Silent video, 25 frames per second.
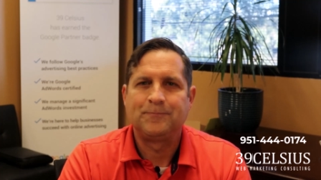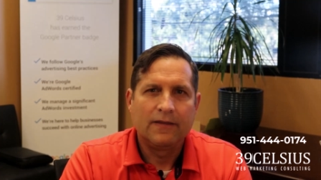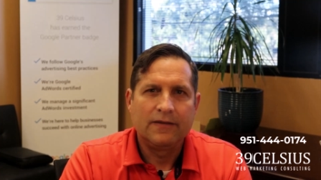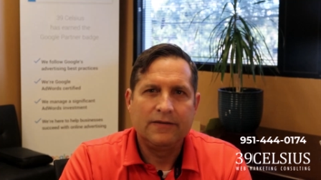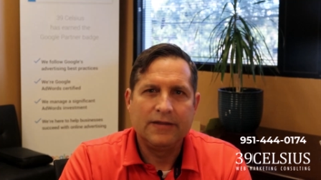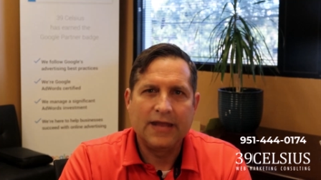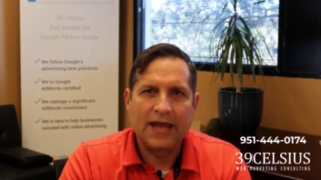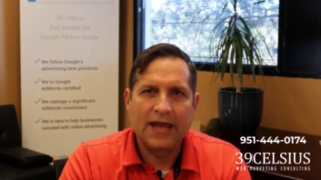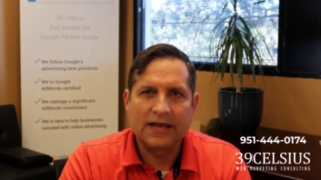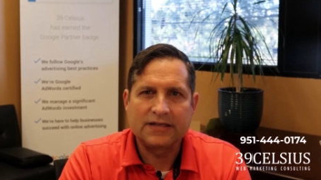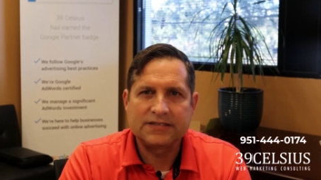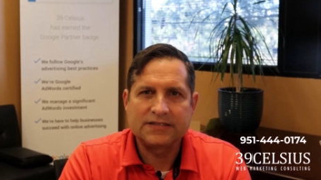
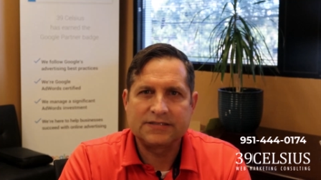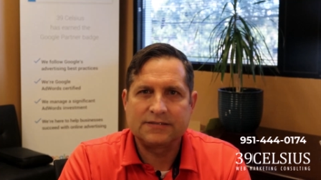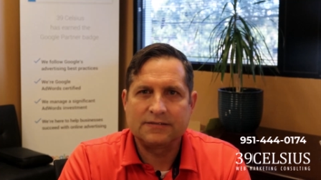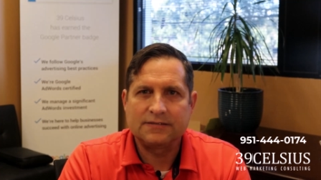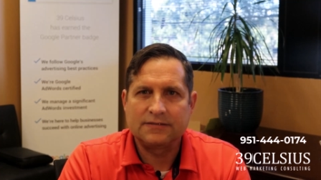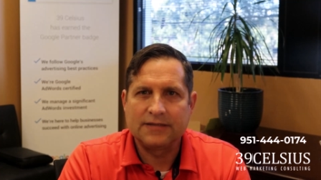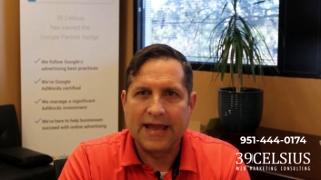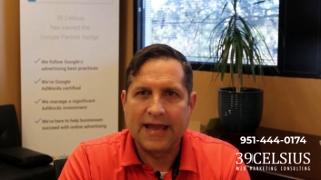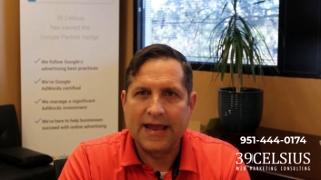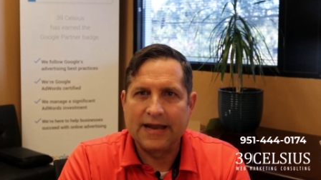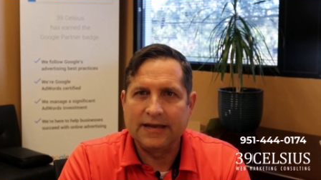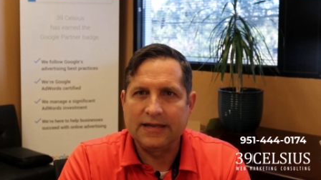Next,
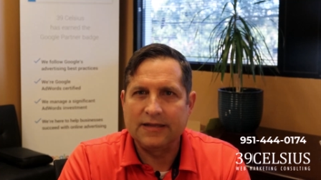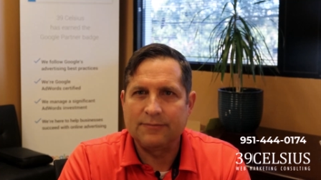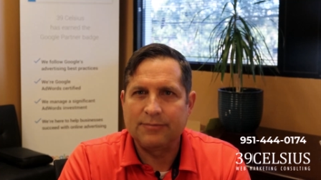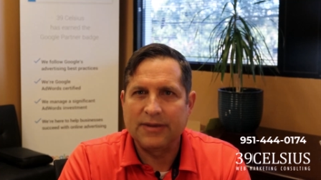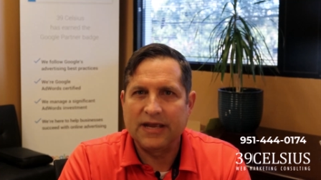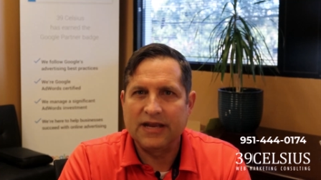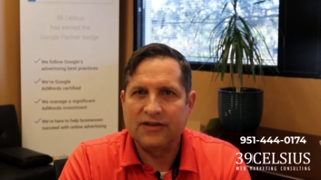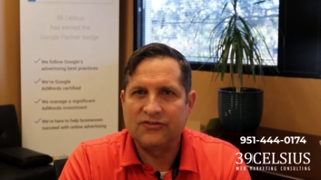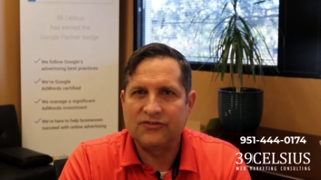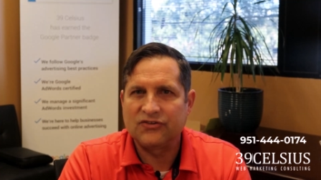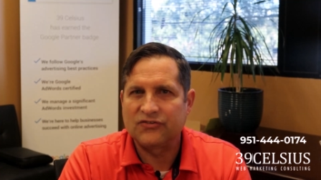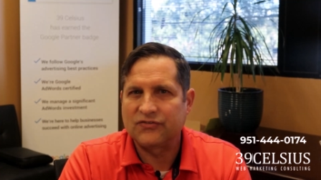landing
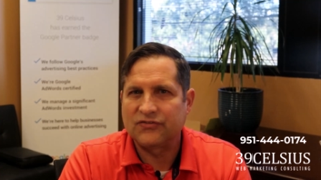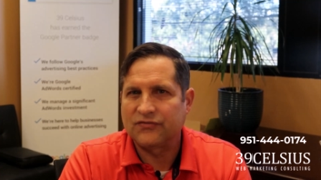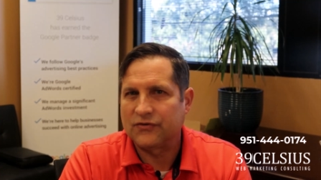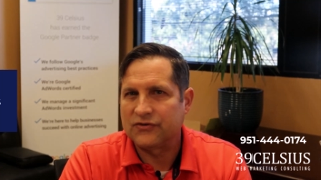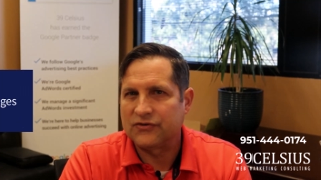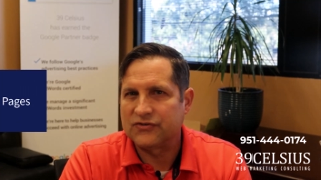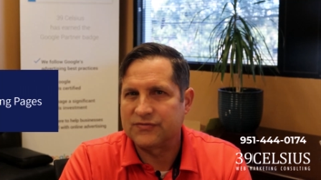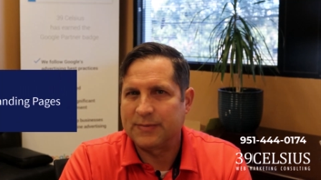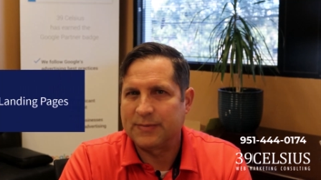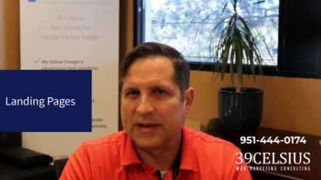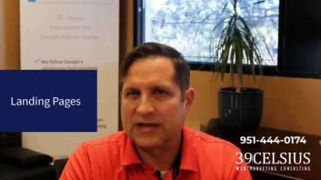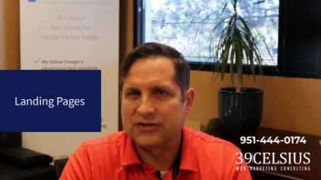pages for
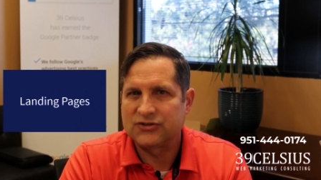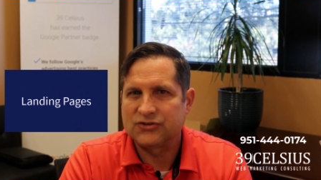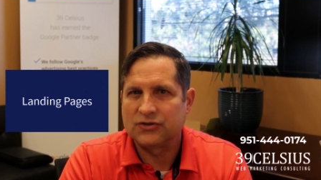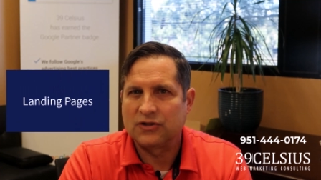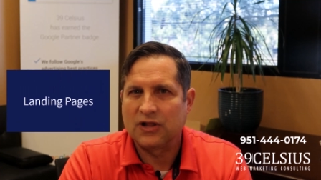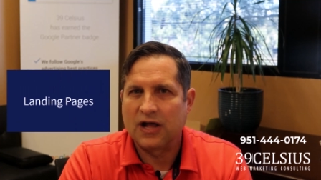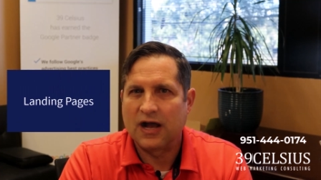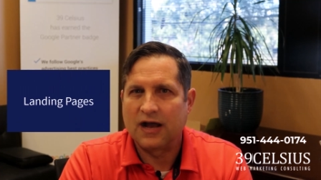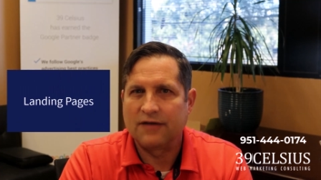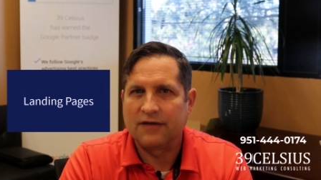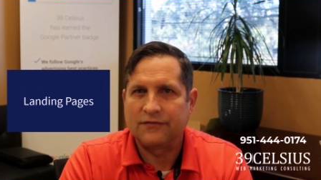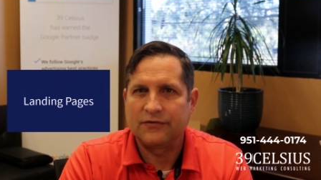special
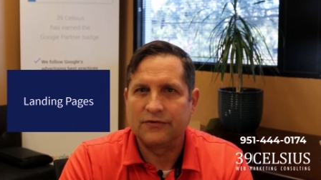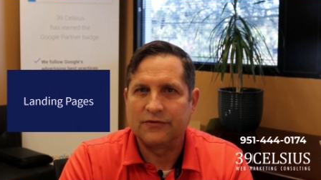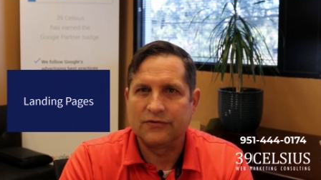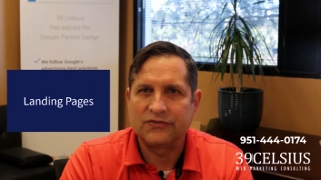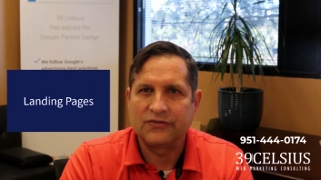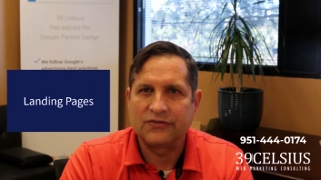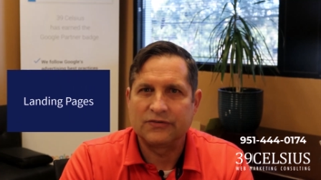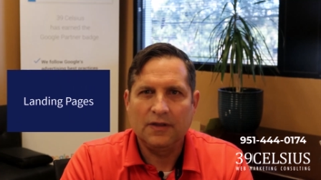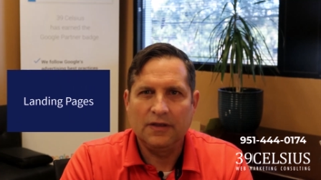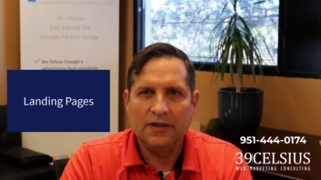offers.